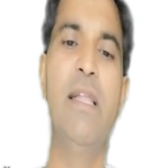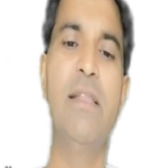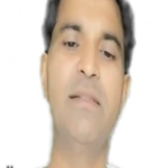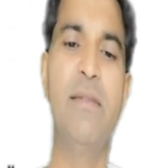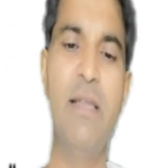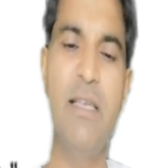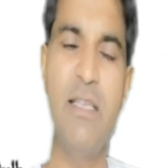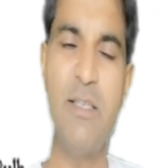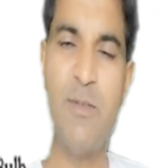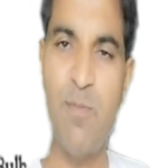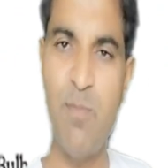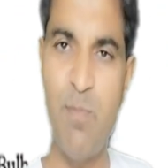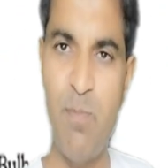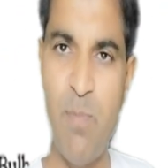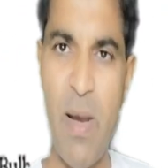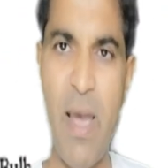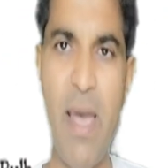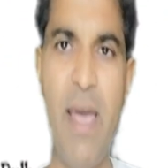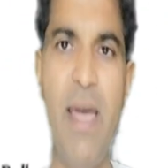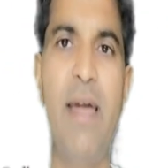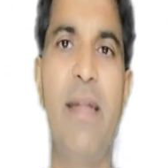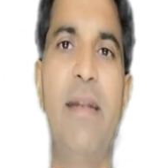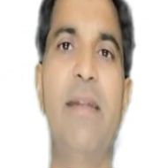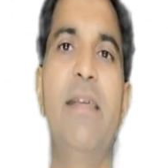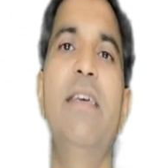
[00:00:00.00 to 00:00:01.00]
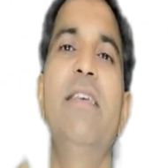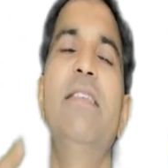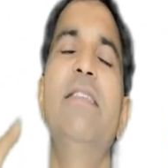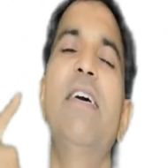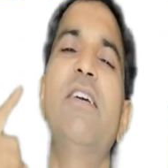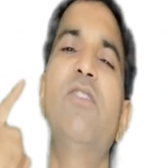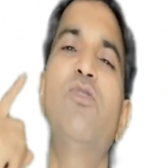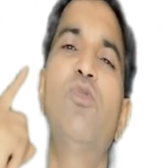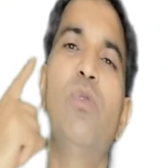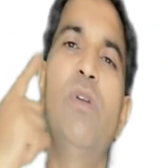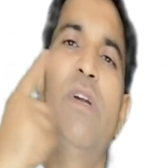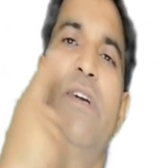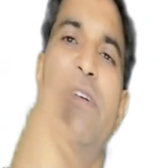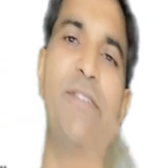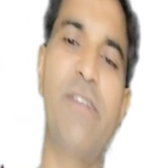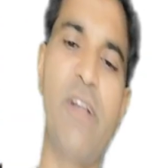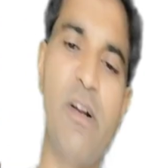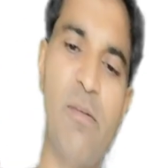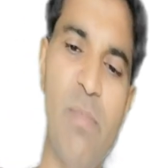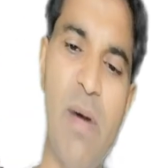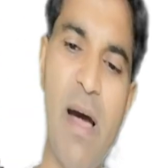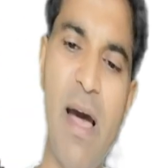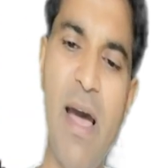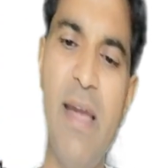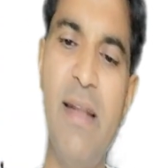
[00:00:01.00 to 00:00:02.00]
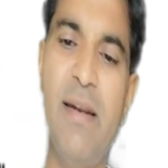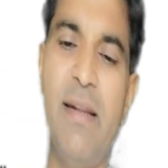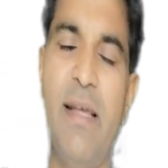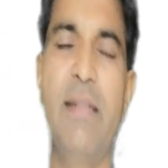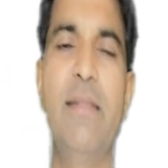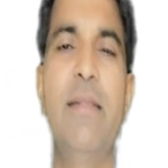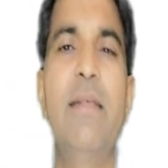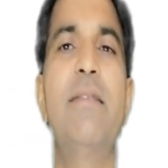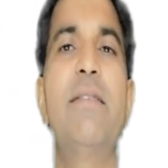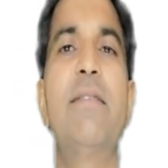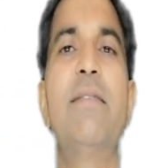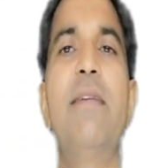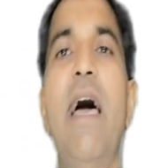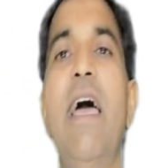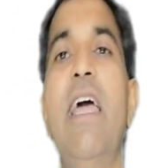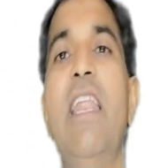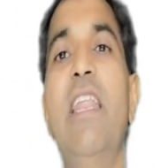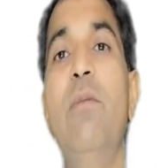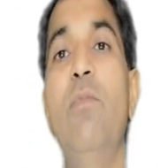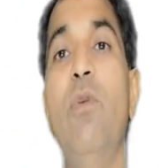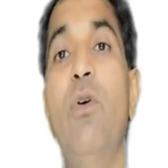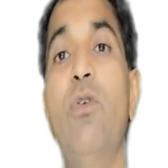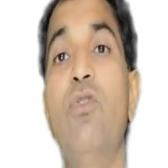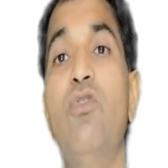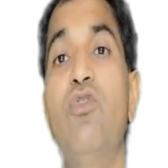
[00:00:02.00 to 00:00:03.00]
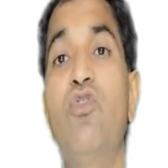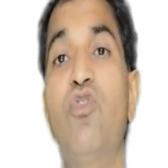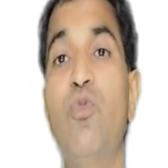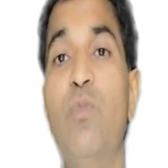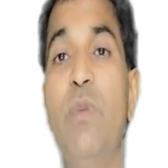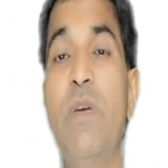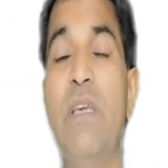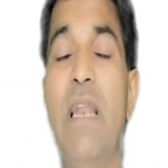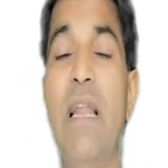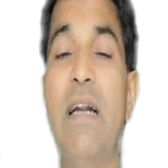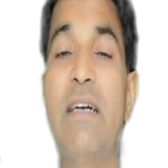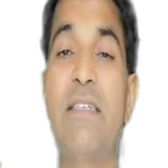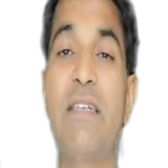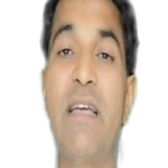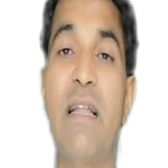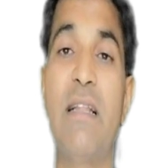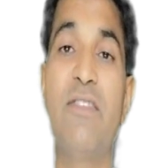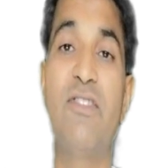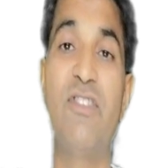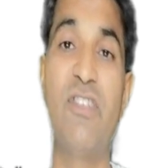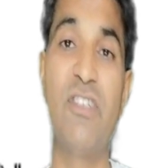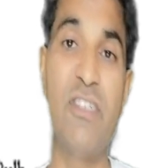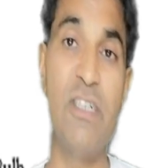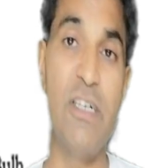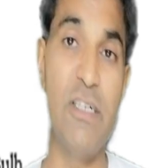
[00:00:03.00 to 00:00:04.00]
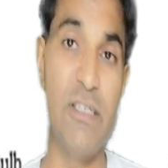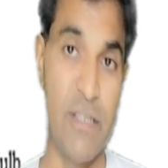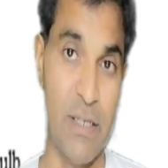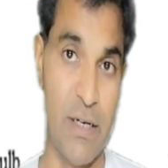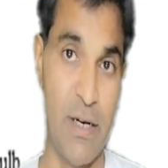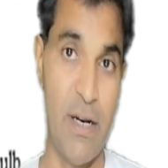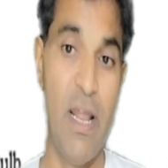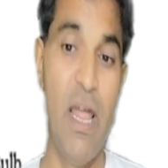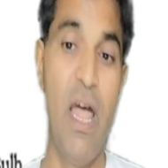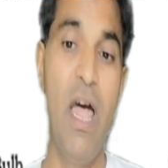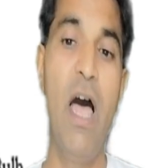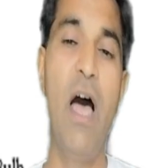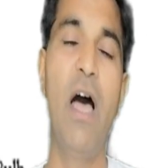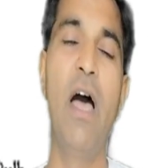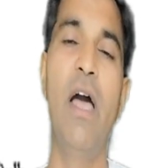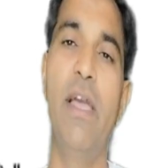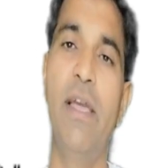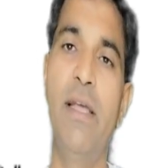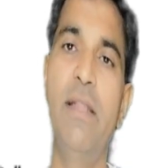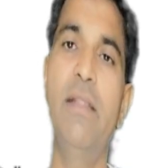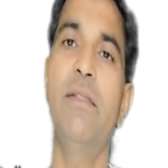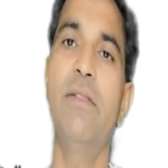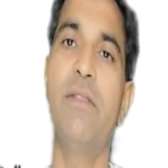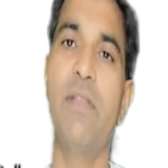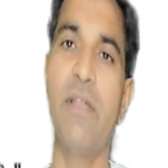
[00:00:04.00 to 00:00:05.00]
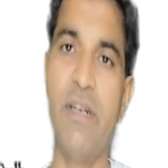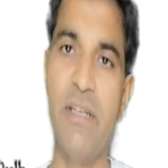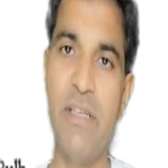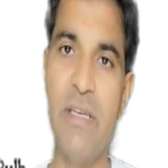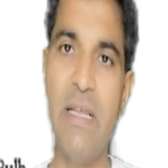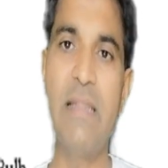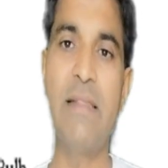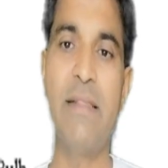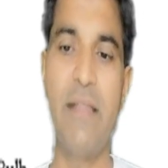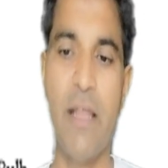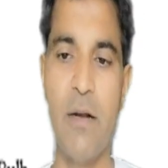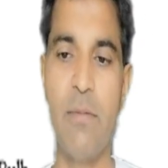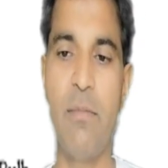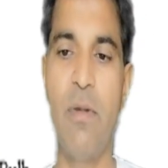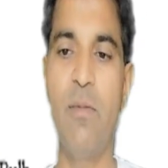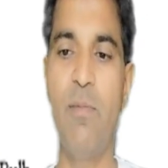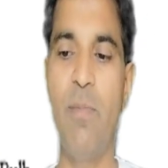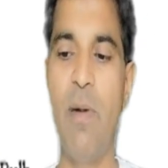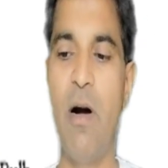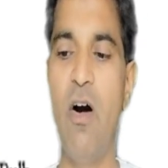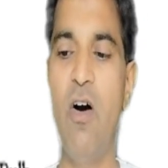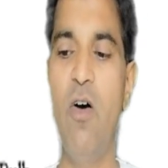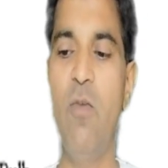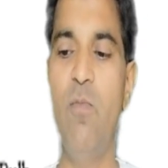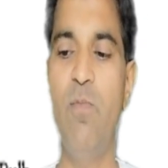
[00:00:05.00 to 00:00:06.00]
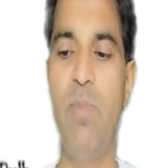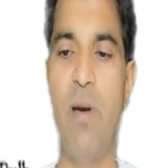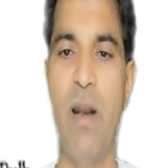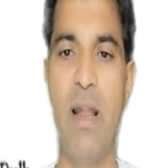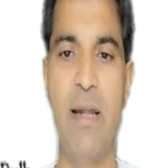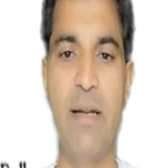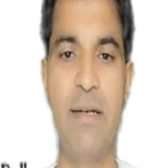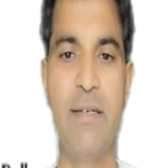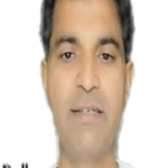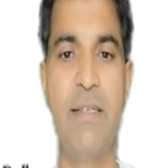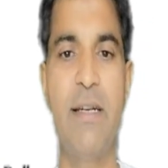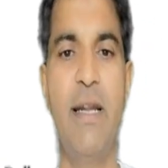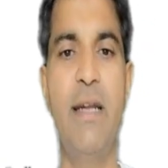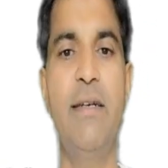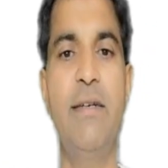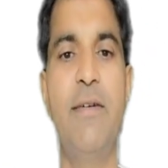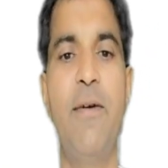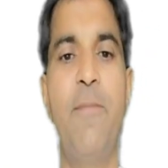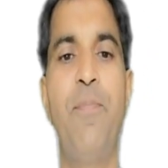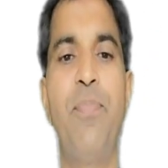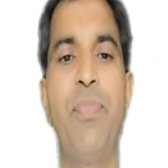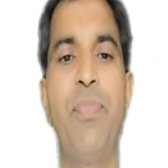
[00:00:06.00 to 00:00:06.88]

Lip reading: This fan is actually turbine, and this dynamo used to be electrical generator in real thermal power plant, right?